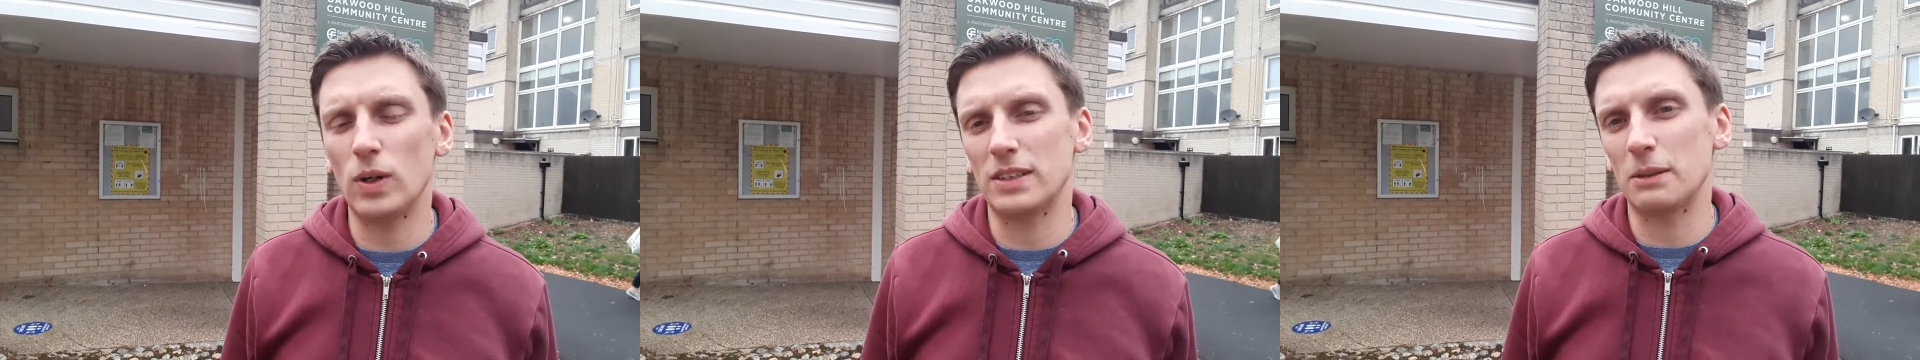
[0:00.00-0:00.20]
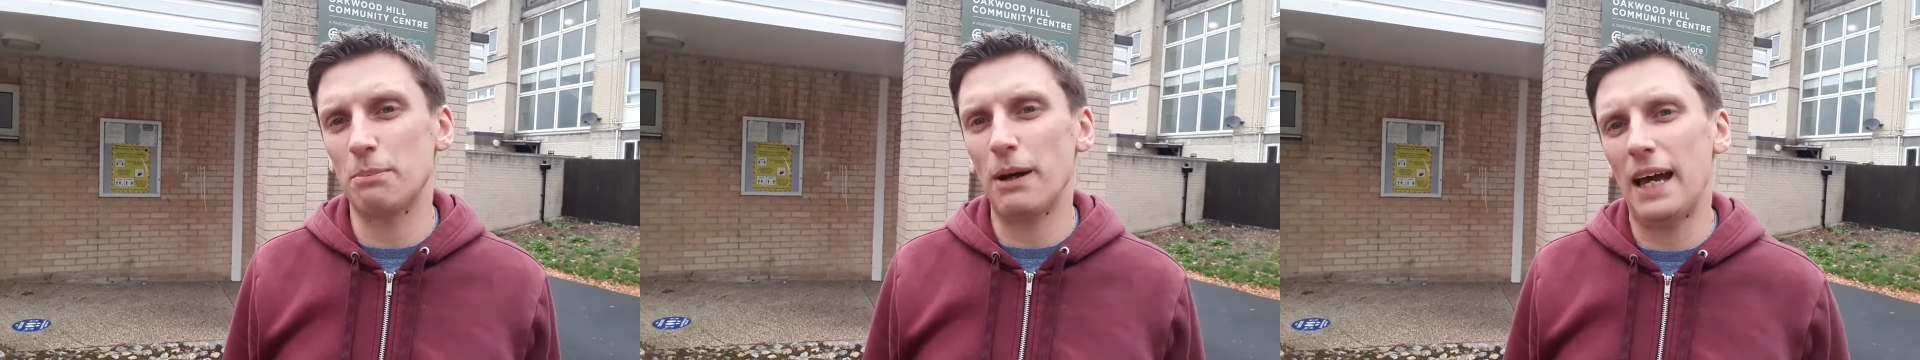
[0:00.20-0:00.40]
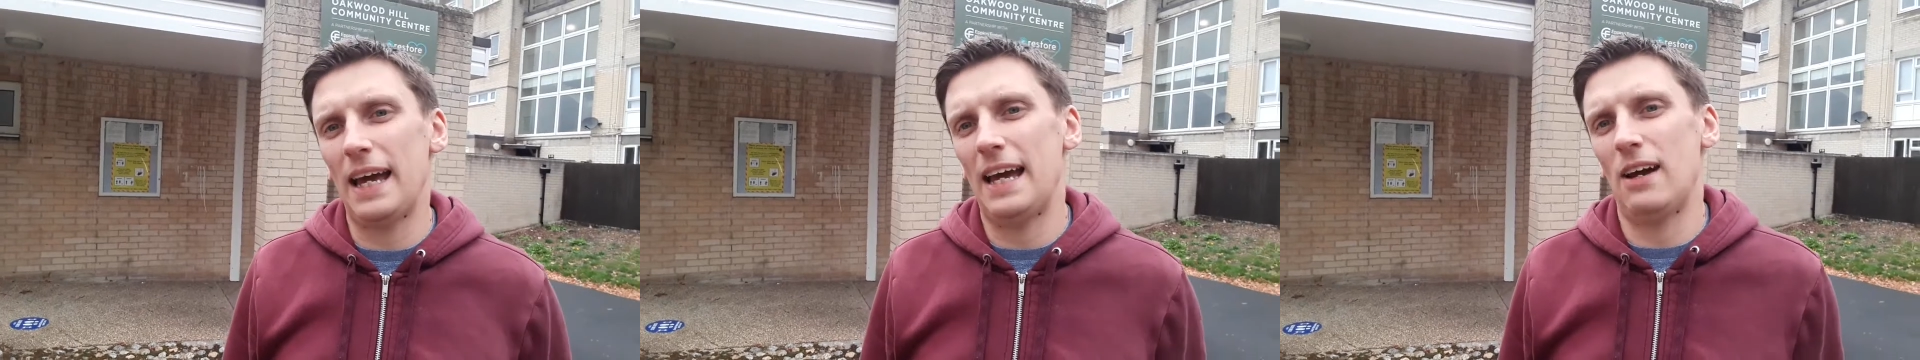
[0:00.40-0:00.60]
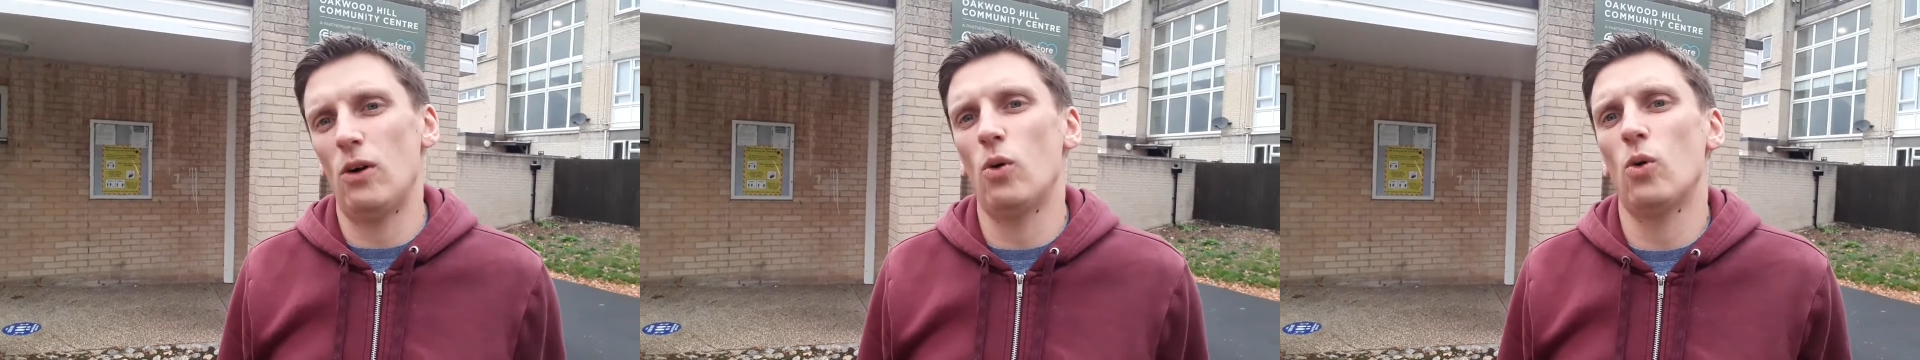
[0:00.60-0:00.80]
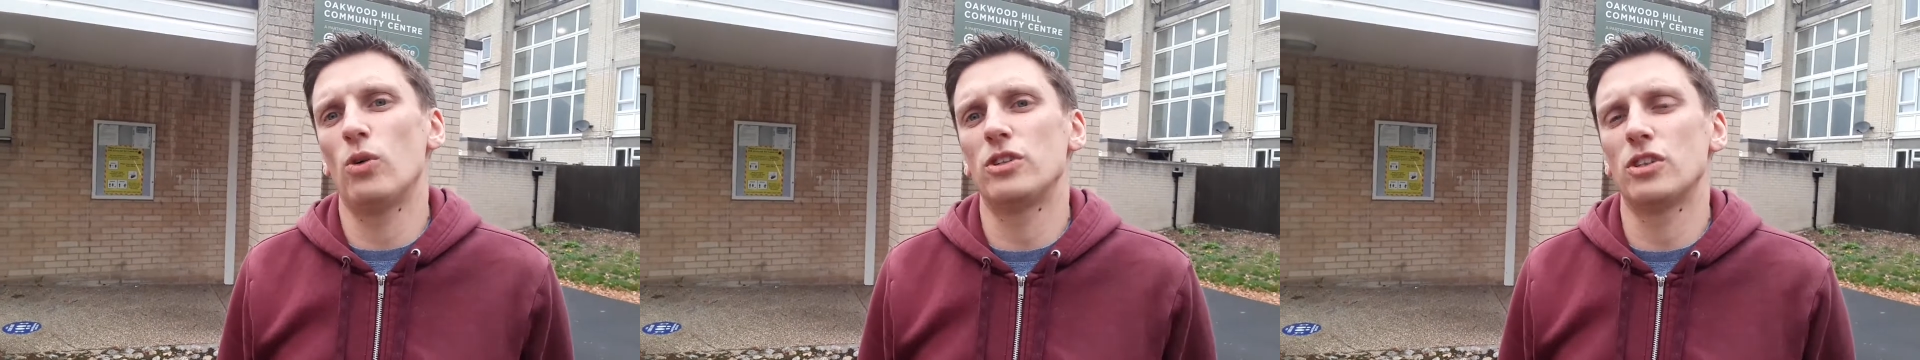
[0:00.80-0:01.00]
as a pair
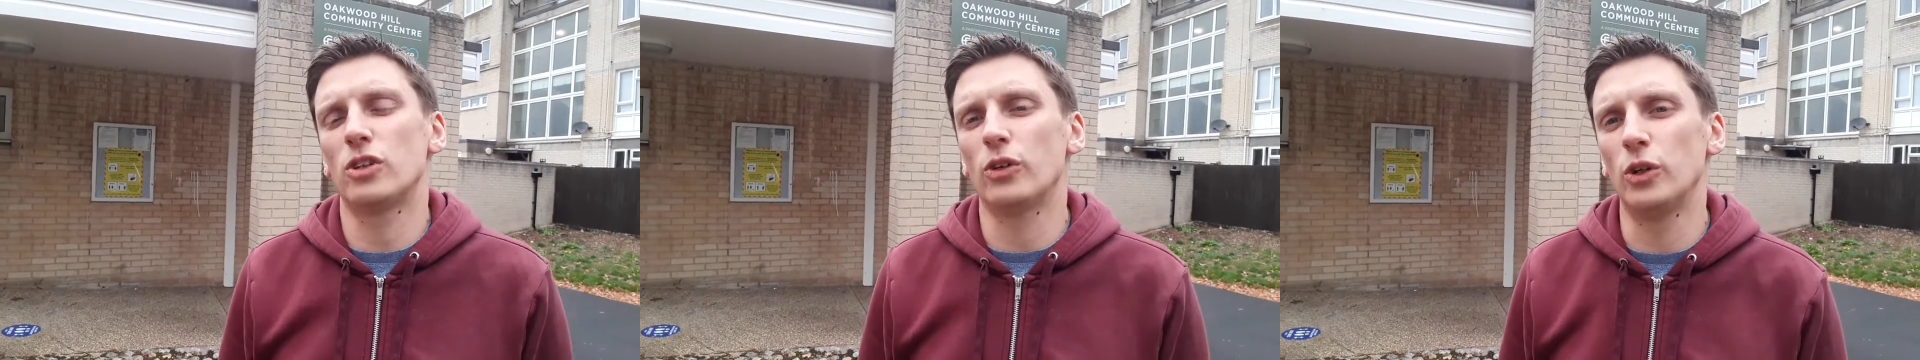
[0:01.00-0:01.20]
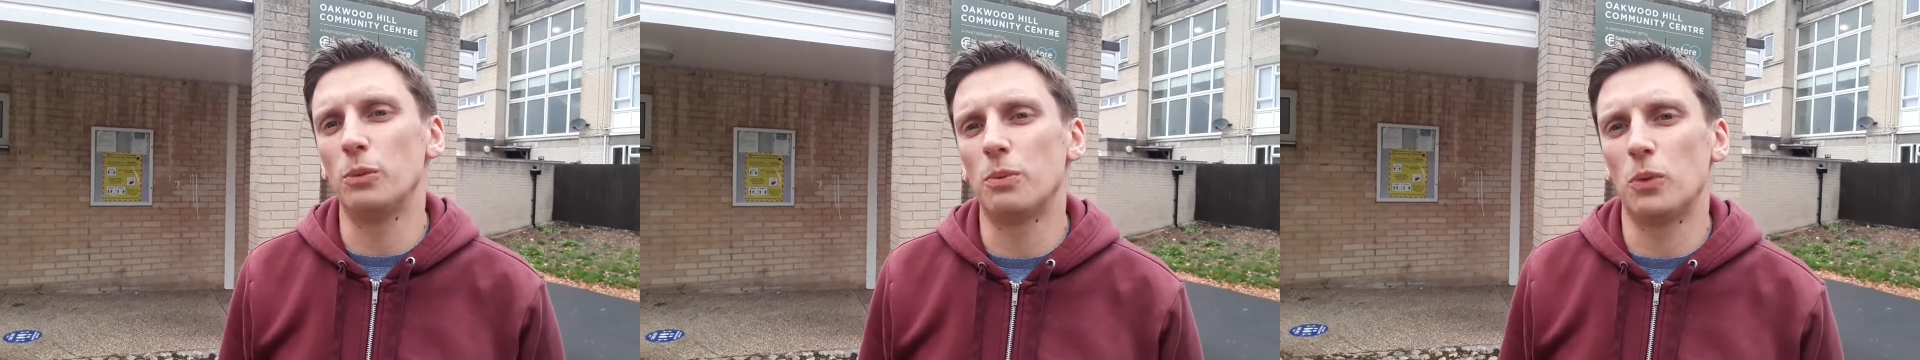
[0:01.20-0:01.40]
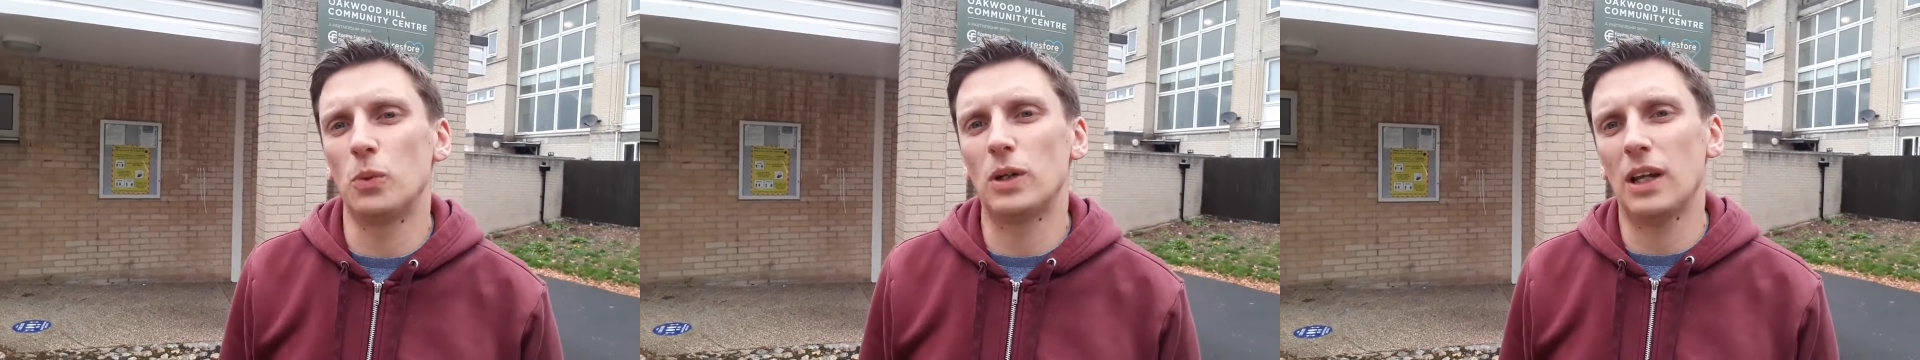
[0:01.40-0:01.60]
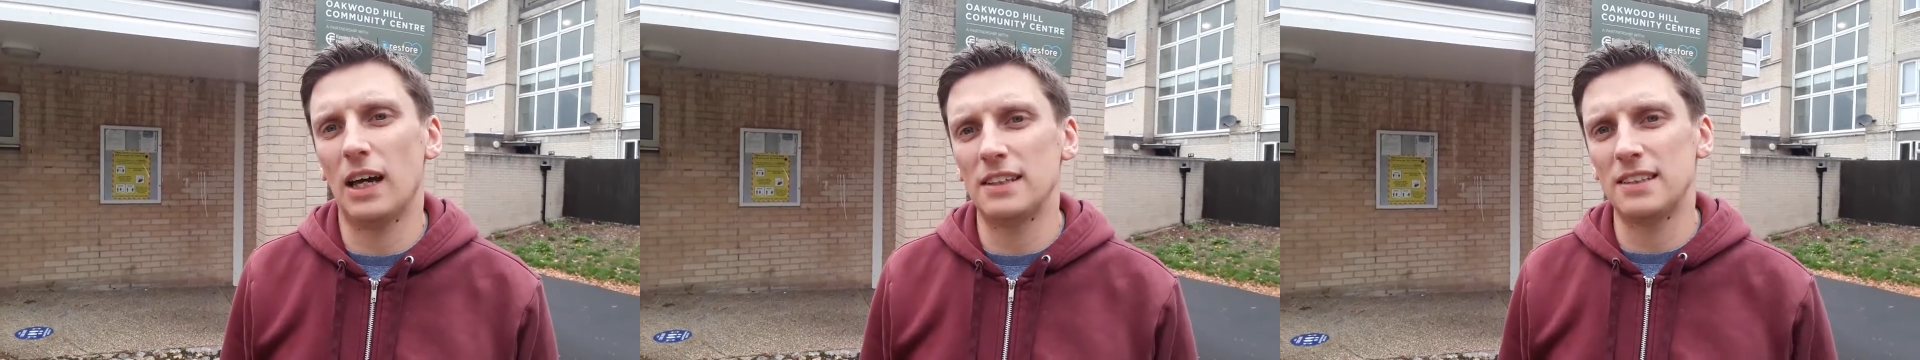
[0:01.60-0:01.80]
or as a group would like